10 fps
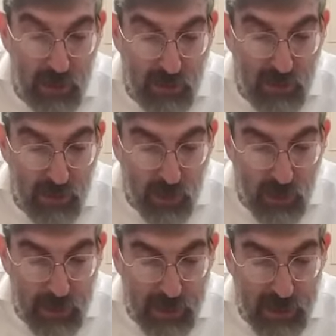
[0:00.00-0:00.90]
However,
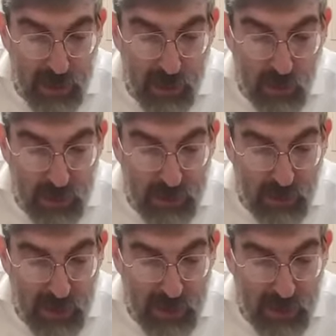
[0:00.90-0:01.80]
kulam bechenek. All
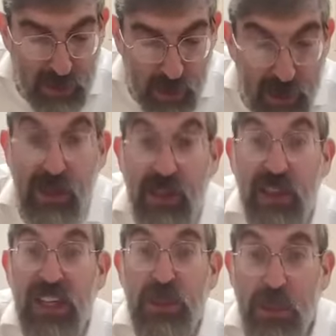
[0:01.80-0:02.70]
the rest is what
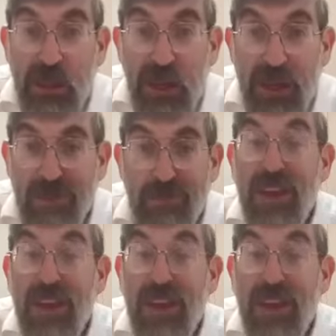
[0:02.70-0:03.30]
is bechenek.